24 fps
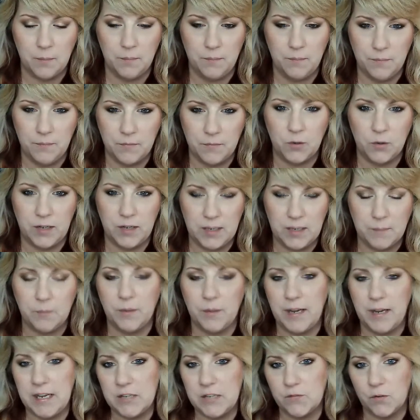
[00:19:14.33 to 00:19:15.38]
Create a
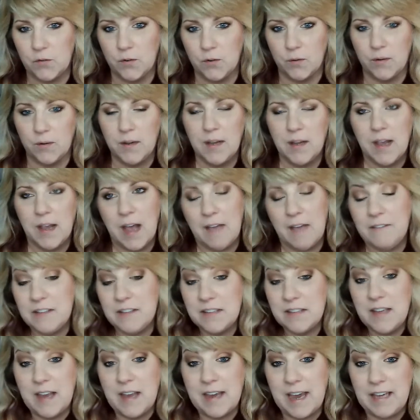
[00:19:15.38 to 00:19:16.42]
place for, obviously
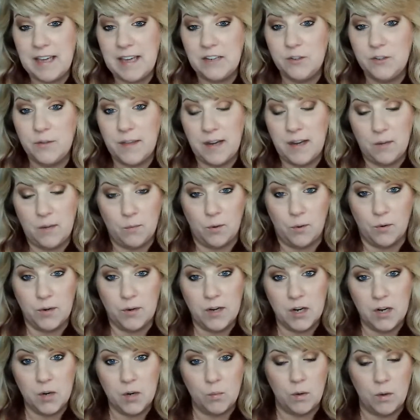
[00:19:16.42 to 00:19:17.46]
I kind of do that at
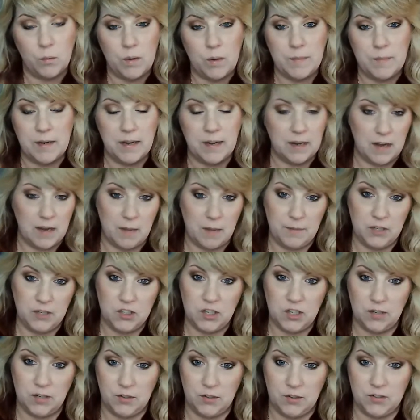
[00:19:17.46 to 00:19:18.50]
Warrior, where women can come and
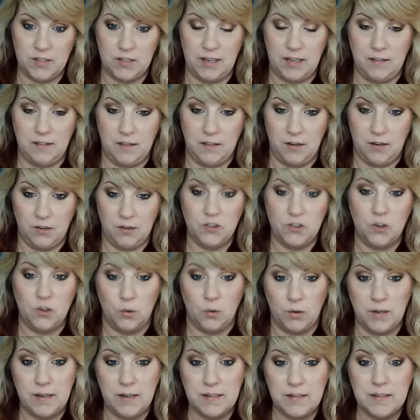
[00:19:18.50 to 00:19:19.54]
share their
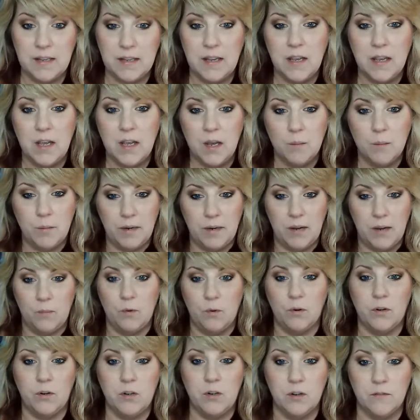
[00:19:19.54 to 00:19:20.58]
stories. But at
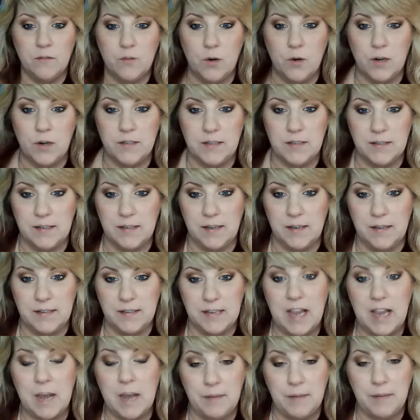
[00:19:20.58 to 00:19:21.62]
Warrior, of course, it's a
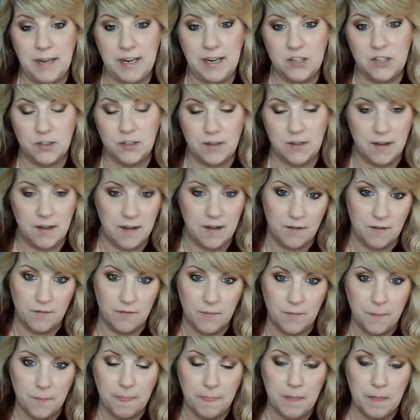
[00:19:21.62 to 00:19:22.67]
combination of
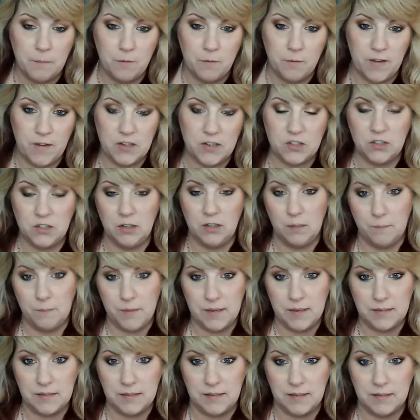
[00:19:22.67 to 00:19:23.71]
professional and
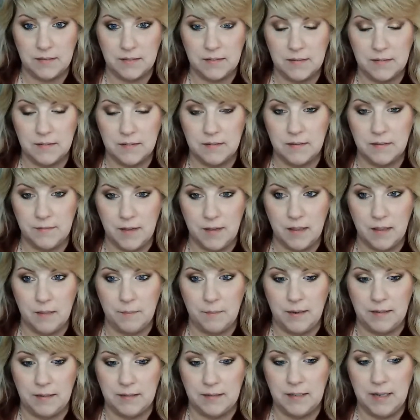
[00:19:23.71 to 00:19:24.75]
business
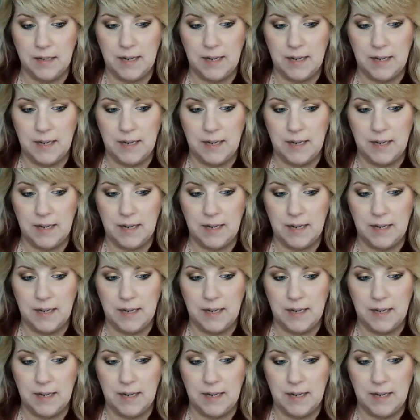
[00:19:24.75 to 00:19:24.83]
development.